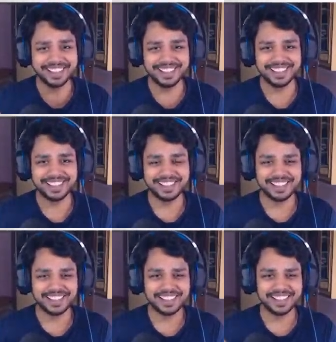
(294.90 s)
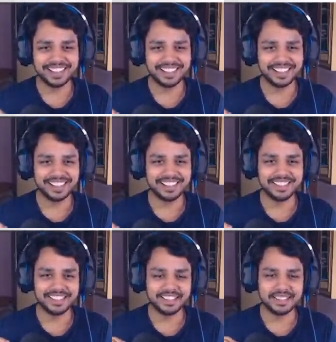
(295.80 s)

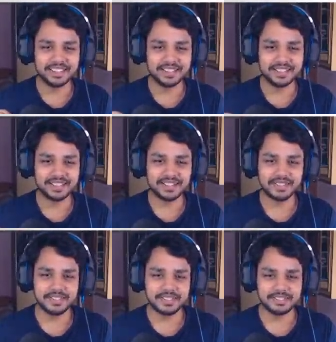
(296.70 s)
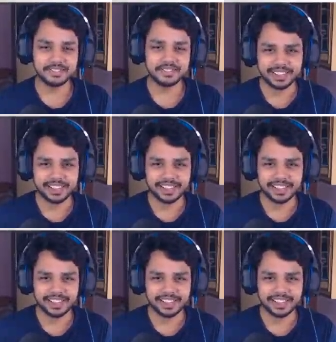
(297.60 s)
Nothing is said.